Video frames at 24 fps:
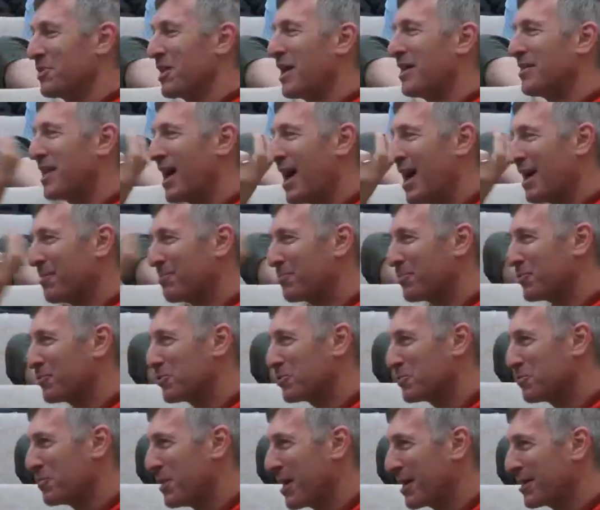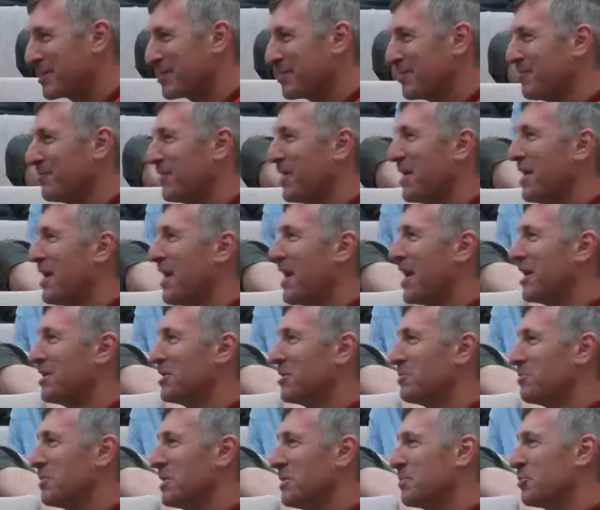that perspective, and
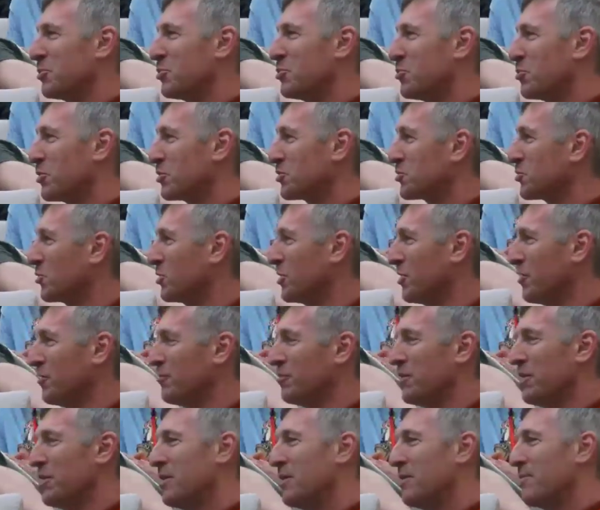the people who are sort of,